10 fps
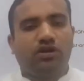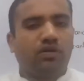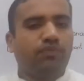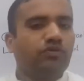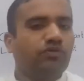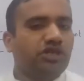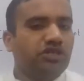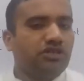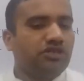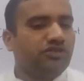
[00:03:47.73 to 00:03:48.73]

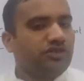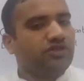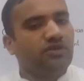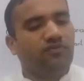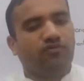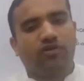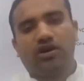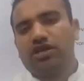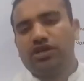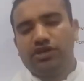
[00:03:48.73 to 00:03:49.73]
computational system
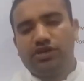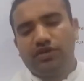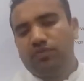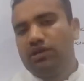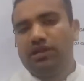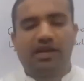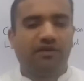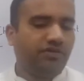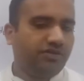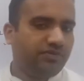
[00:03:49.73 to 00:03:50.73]
for human
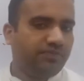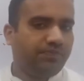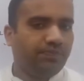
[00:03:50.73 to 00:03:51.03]
language.